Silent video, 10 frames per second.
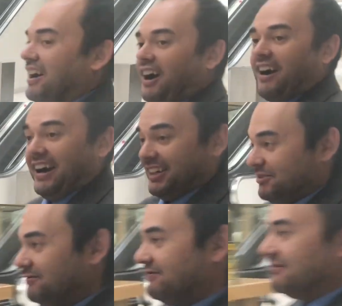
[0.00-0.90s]
All right.
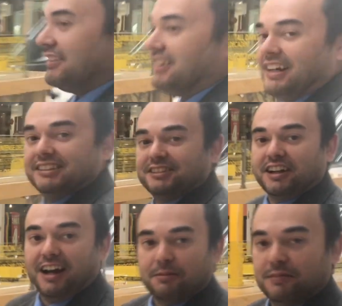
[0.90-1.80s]
All right. We it's only
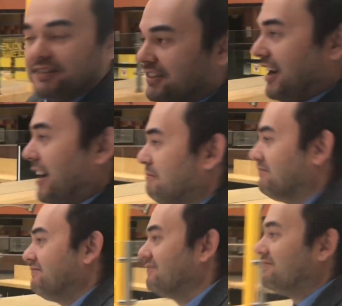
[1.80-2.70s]
get time. it. It's time.
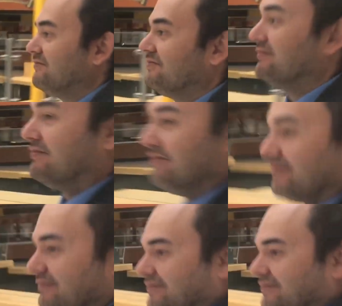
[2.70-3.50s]
All righty.